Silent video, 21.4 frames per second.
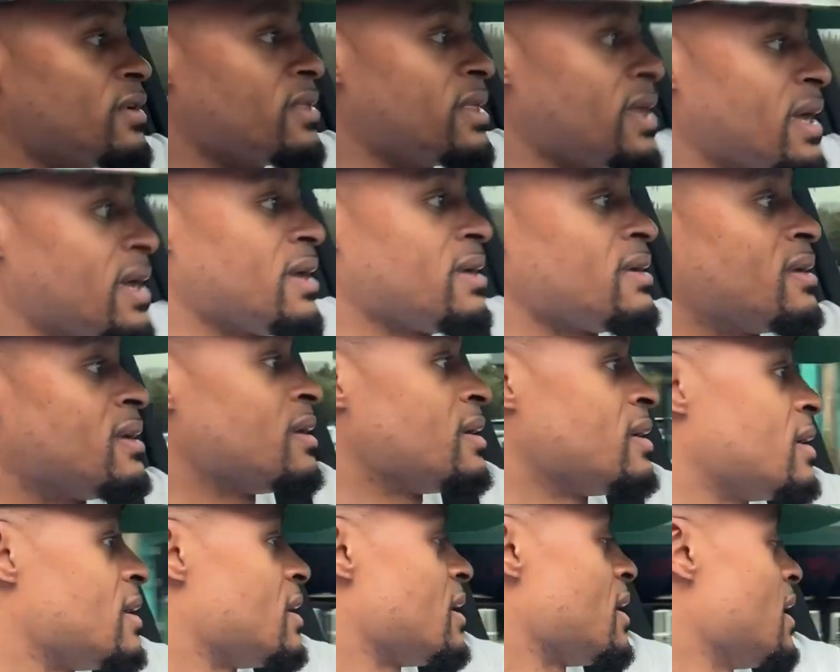that
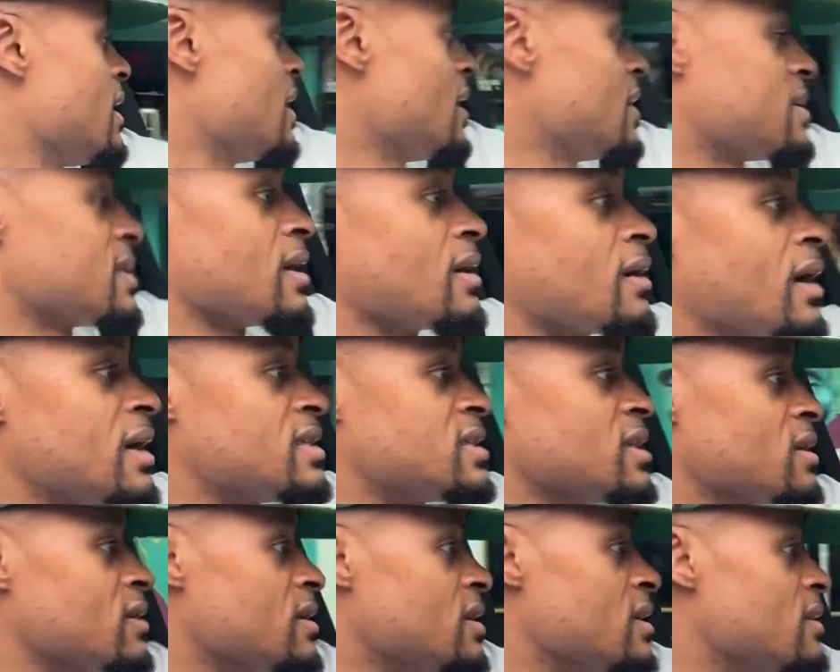is
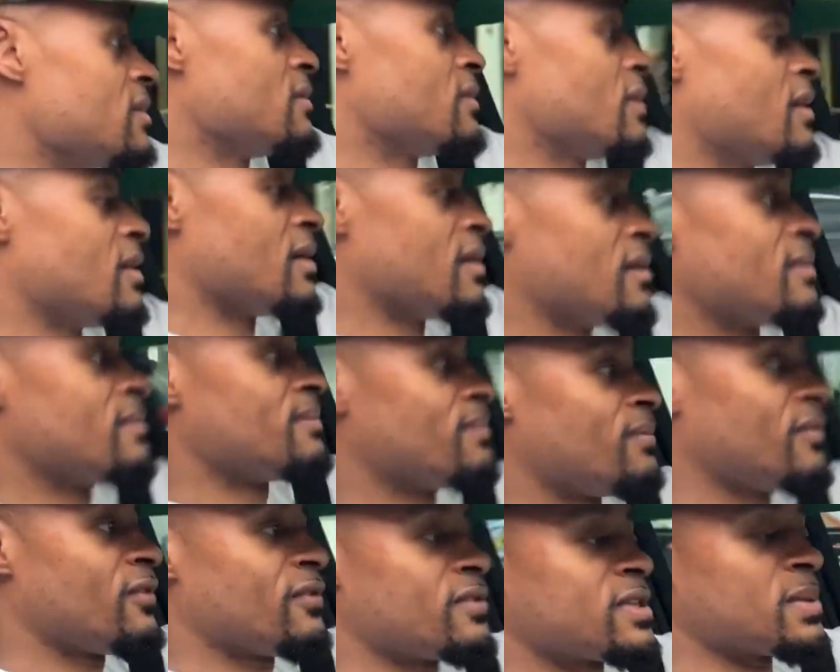allegedly uh,
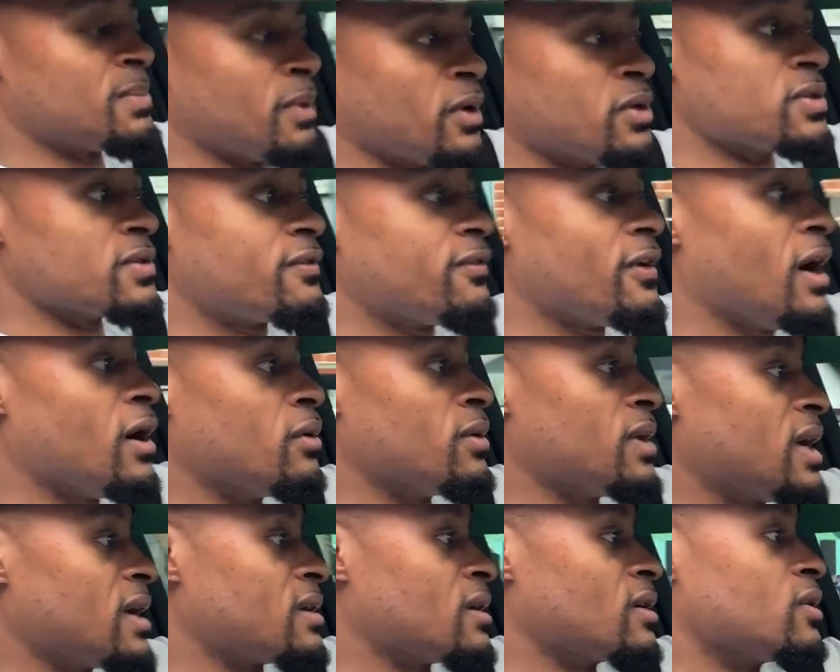supposed to follow
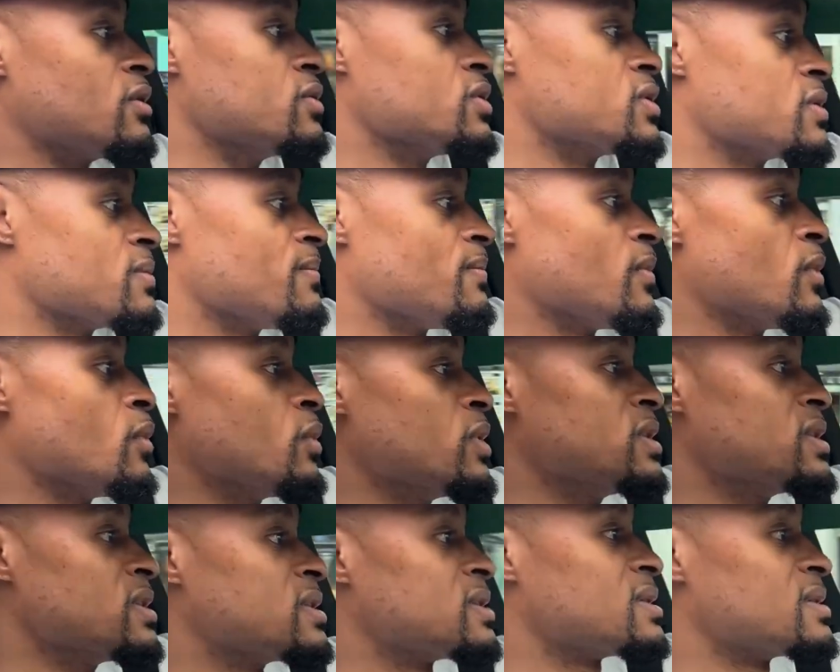that conclusion. We
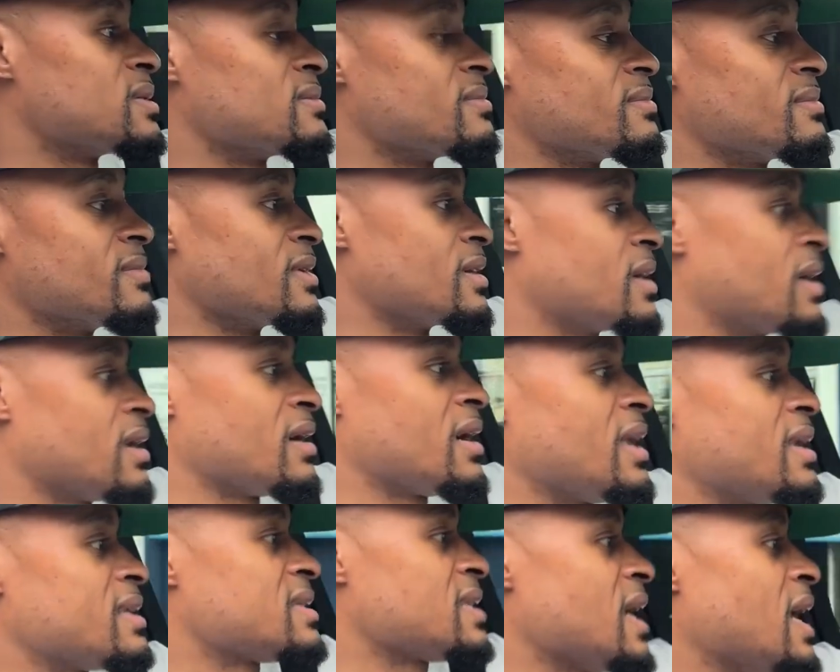just we've got a
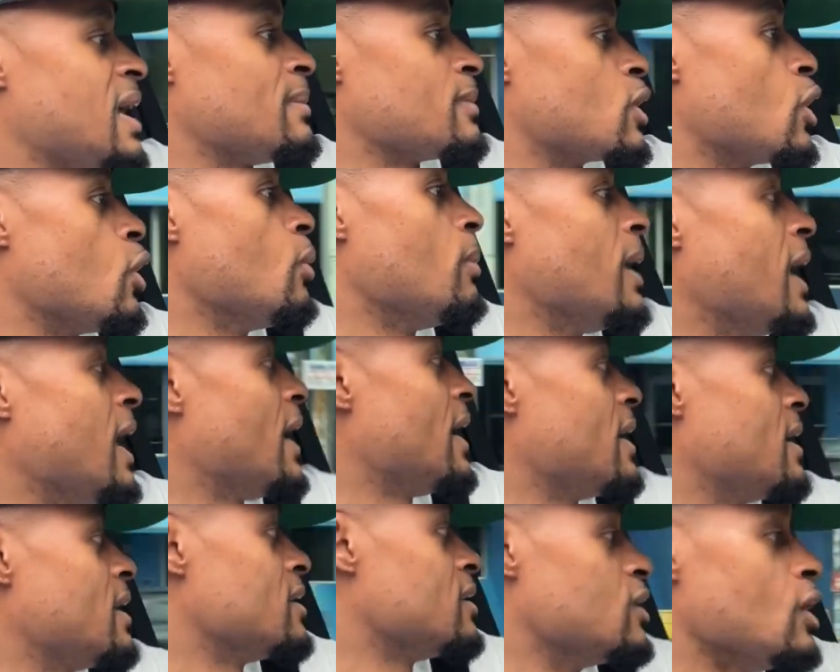lot of time go by
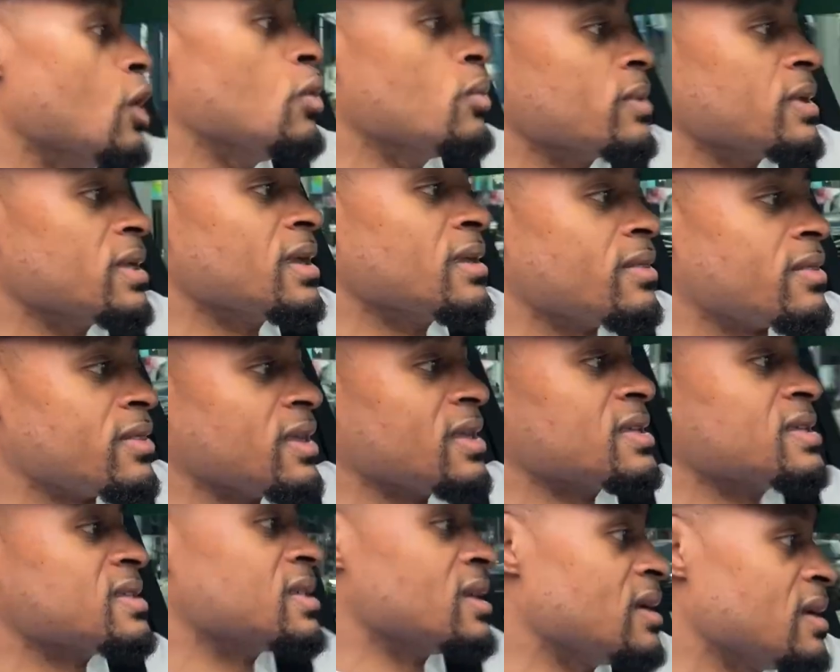and don't get
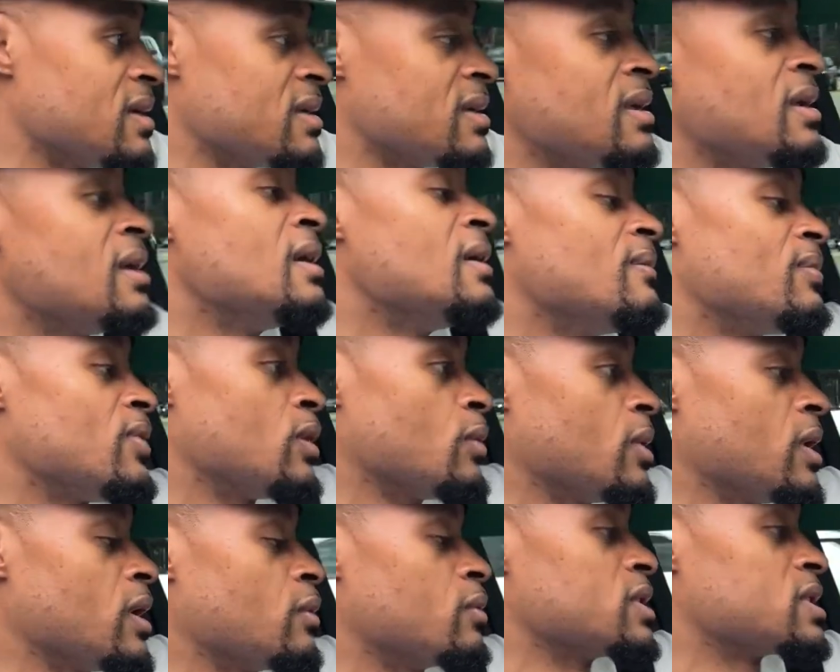things done the
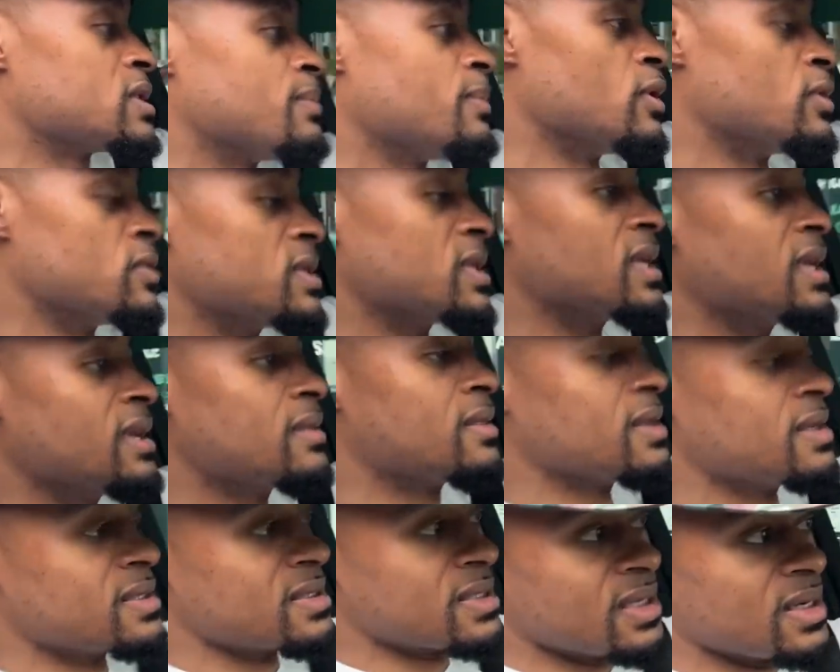way that we're supposed to get
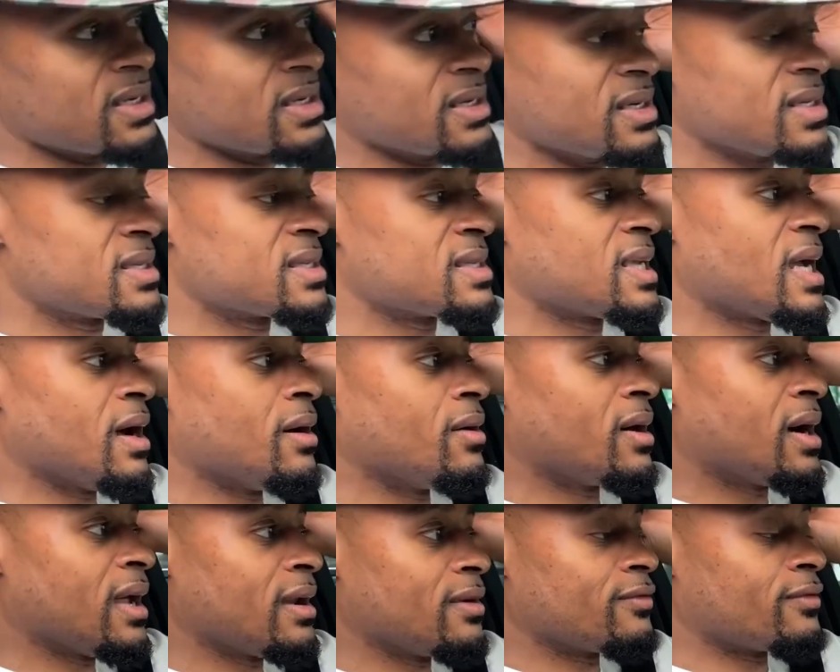things done. And this is how a
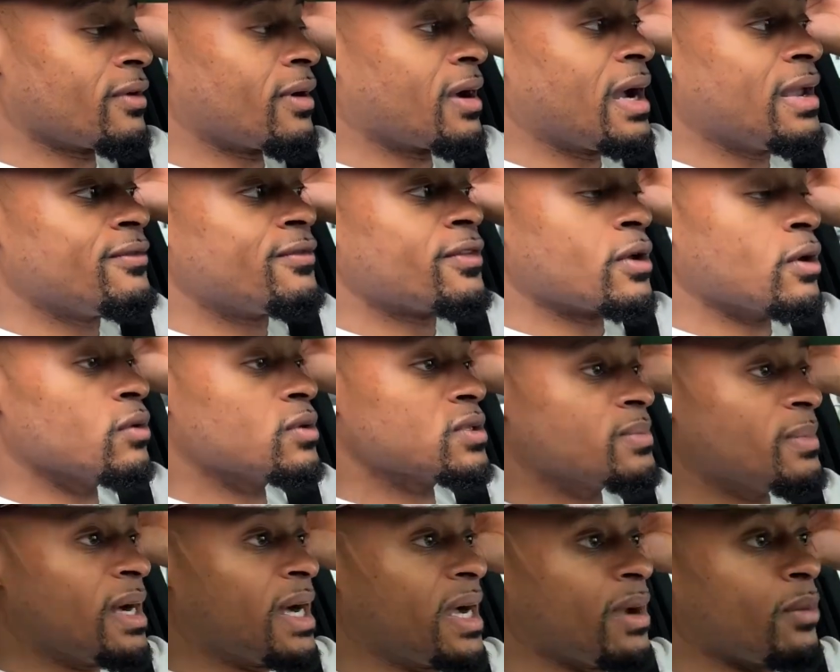lot of life goes
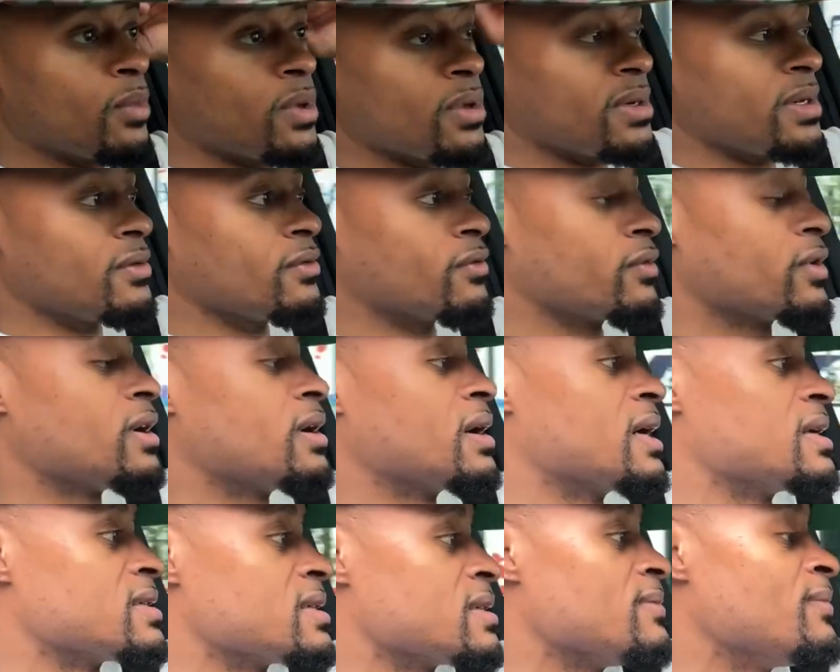by. We don't even
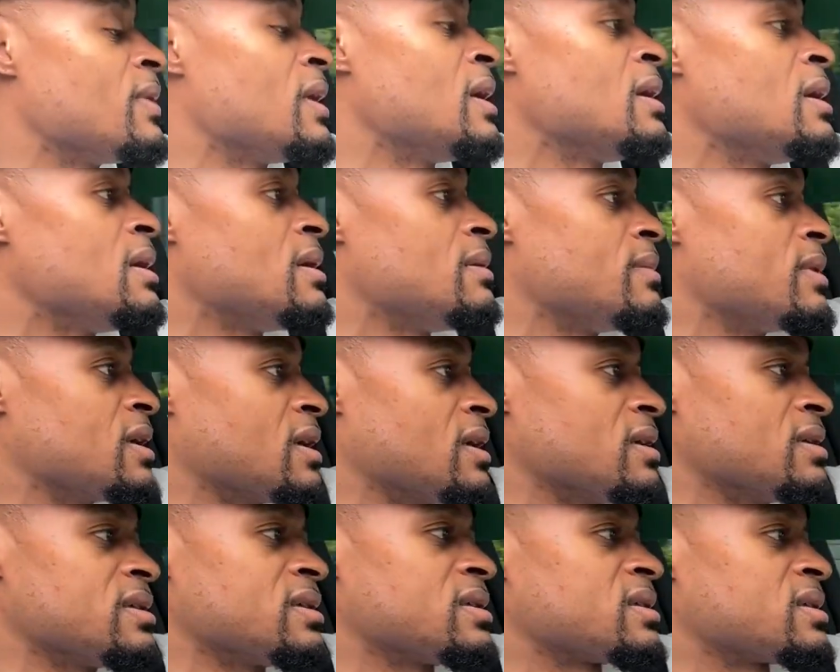realize it,
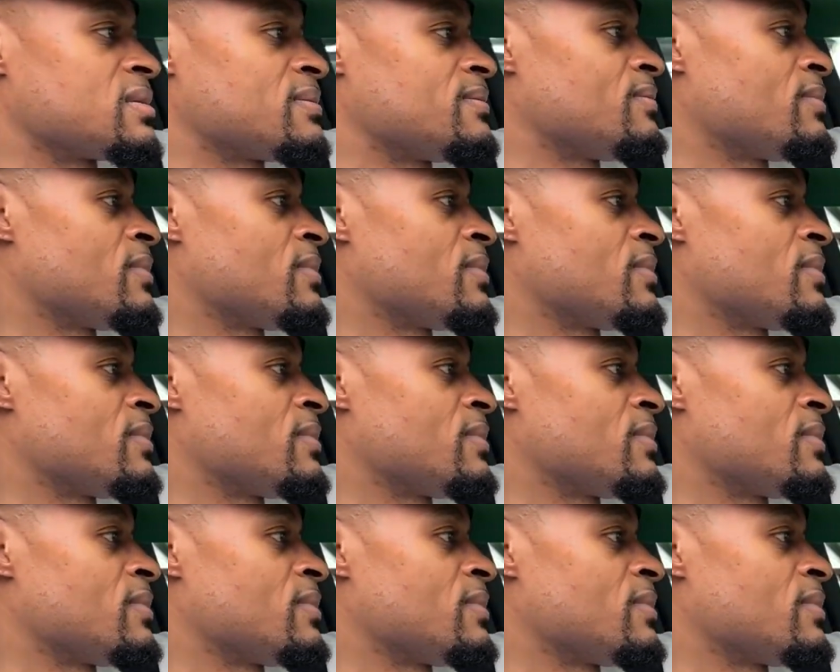because